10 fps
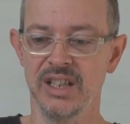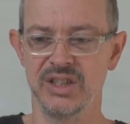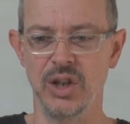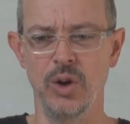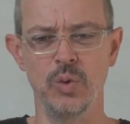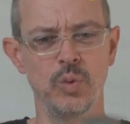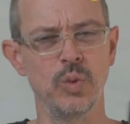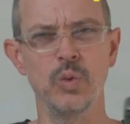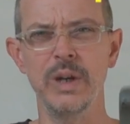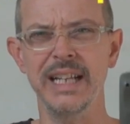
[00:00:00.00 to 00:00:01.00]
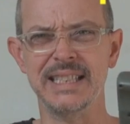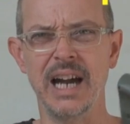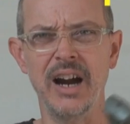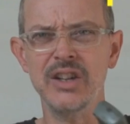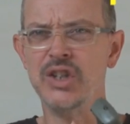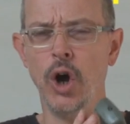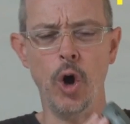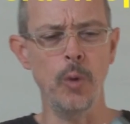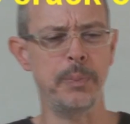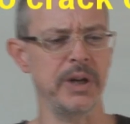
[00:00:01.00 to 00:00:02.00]
So it's hard to
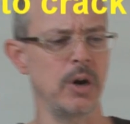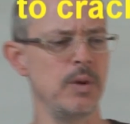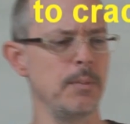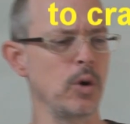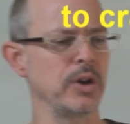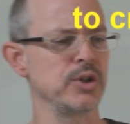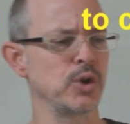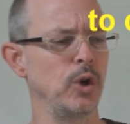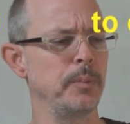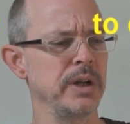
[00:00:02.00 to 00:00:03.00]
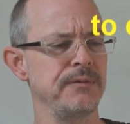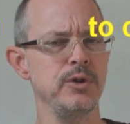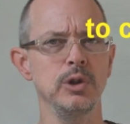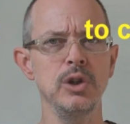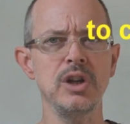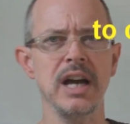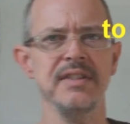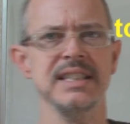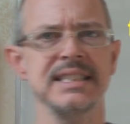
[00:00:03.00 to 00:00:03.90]
open a remote control, but if you look on the